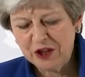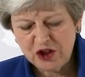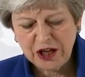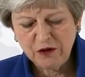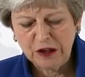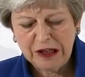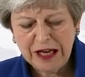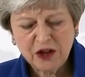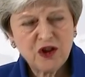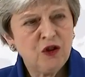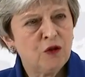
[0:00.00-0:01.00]
be a general
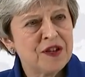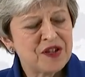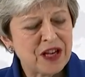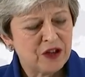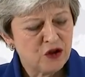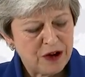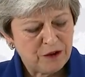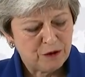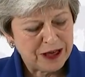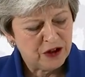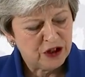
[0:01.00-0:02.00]
election or a second
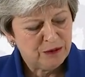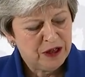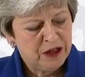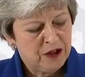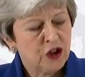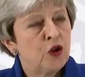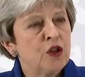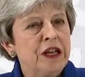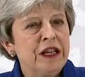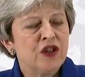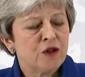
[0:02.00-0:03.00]
referendum that
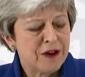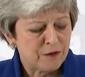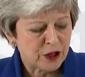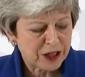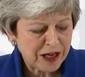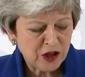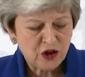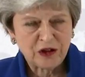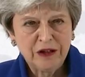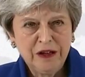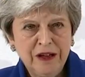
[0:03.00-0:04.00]
could lead to
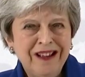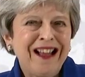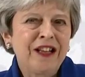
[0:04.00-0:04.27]
revocation